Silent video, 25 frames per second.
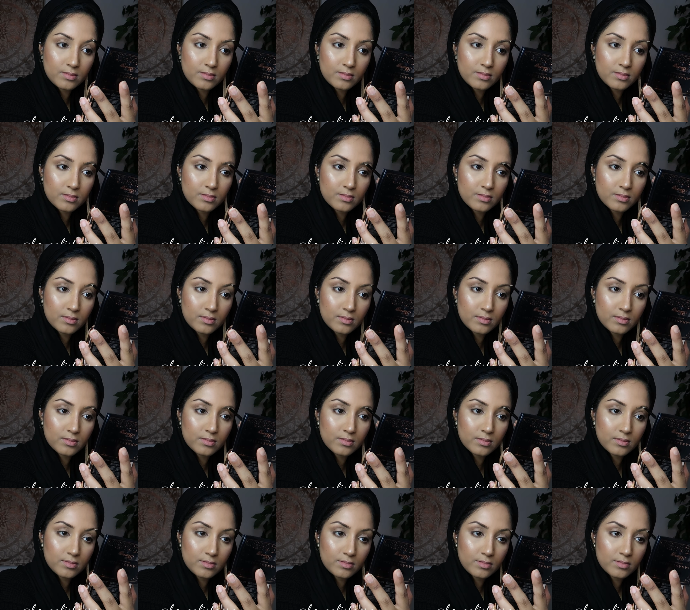
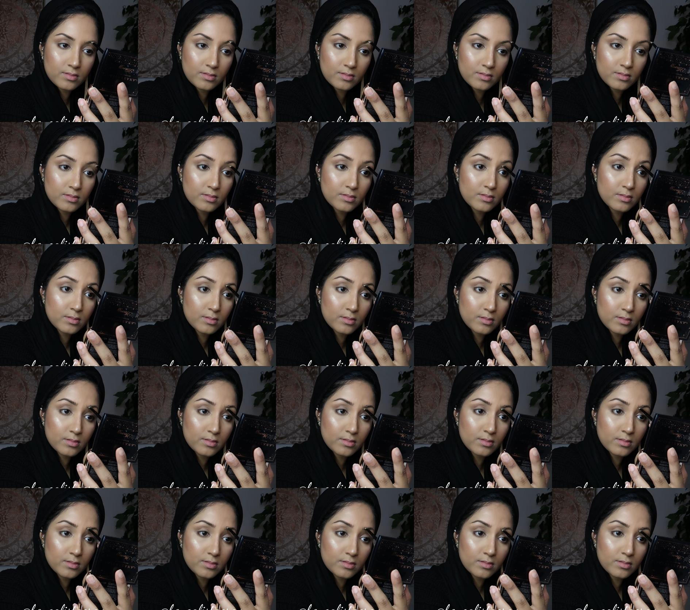
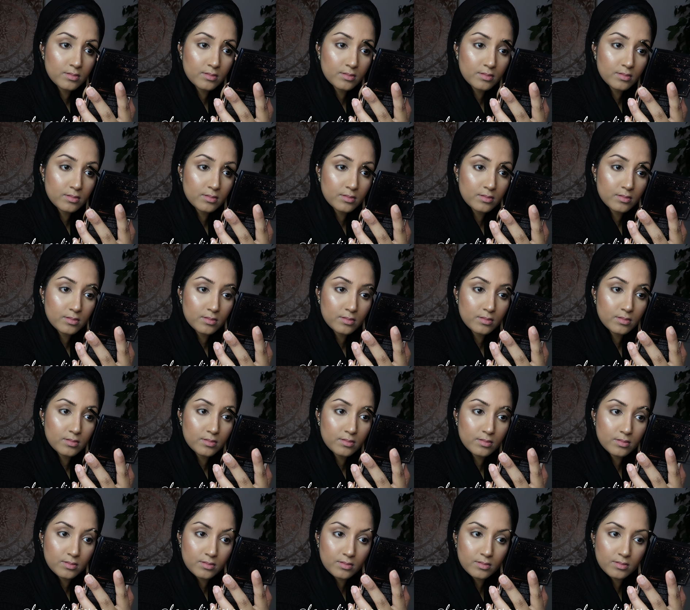
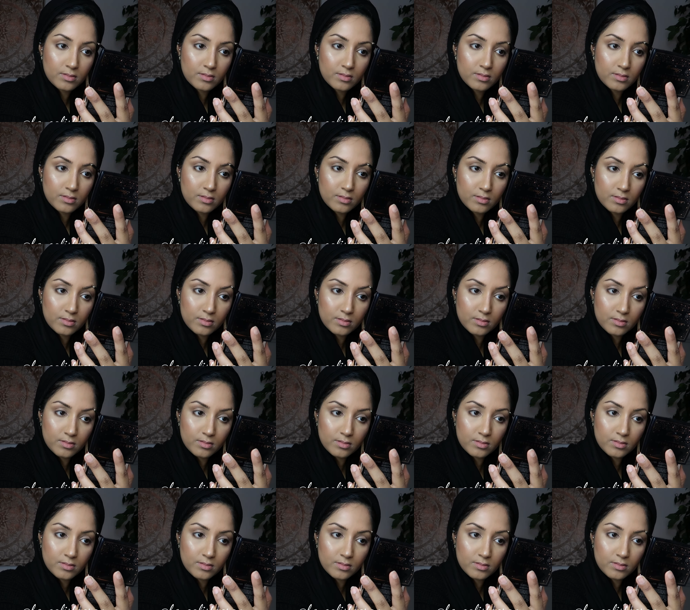
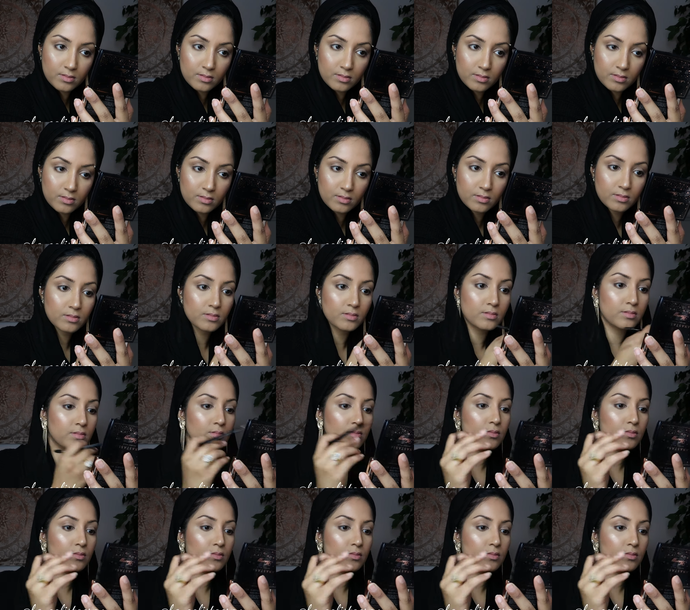(no one is talking)